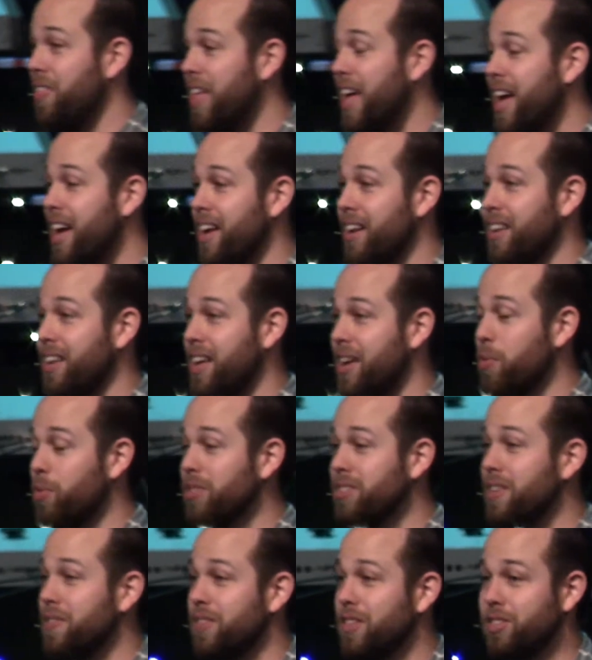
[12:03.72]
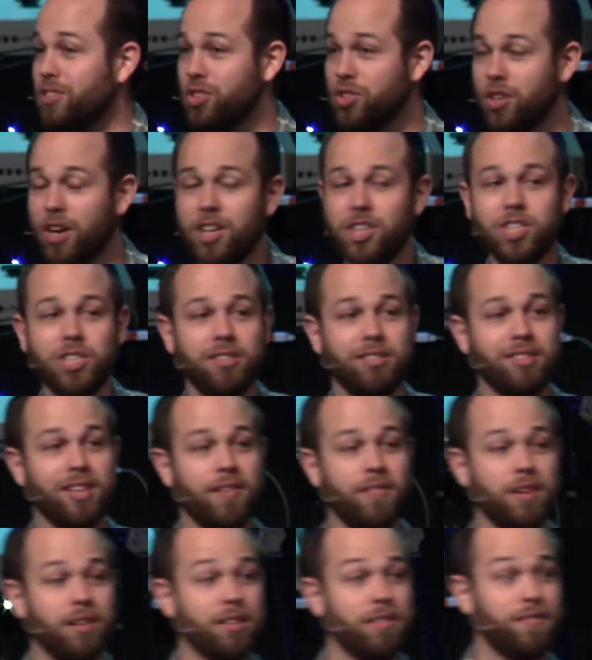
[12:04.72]
And then there was even instructions
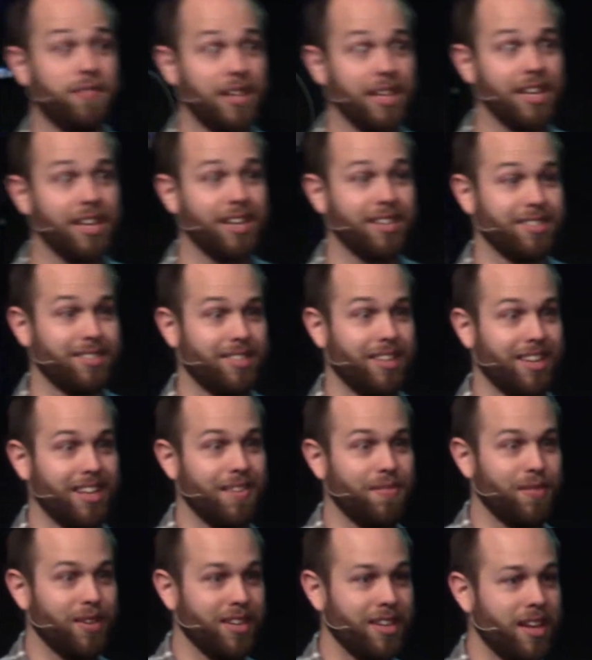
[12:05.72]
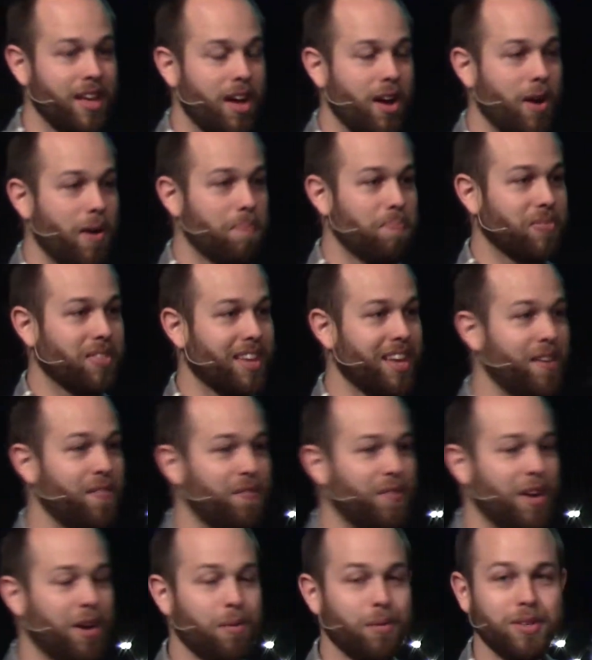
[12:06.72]
given in Leviticus that even
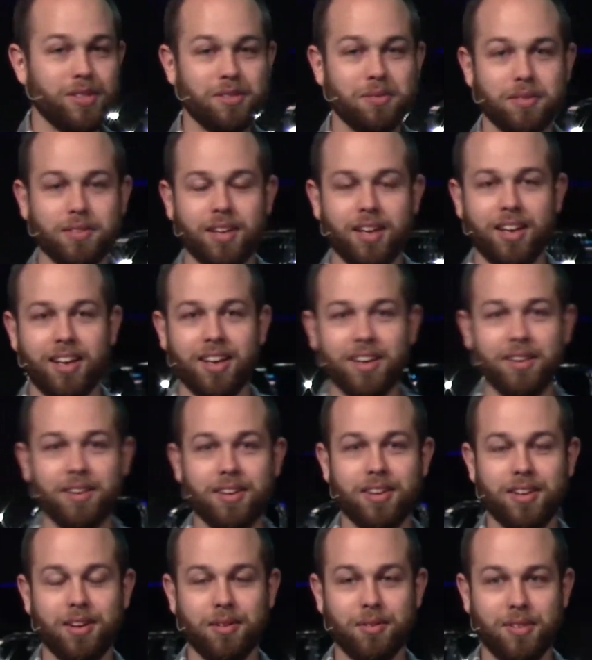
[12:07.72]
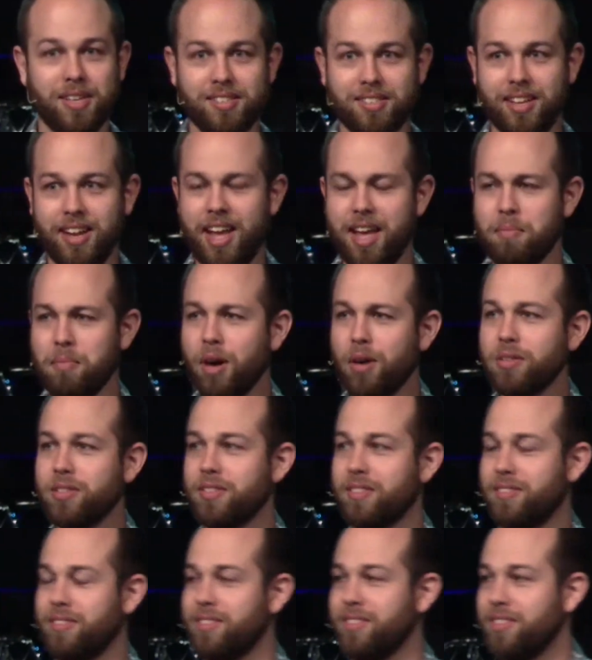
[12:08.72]
if there was, they said, hey,
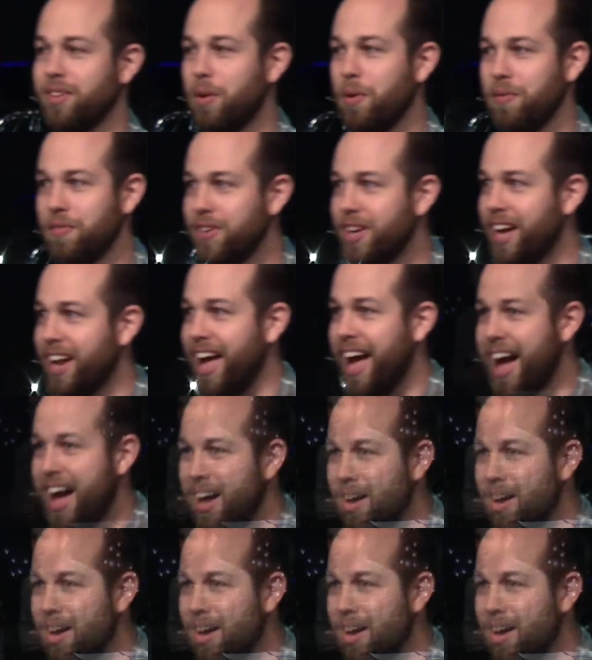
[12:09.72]
Moses, so if you got a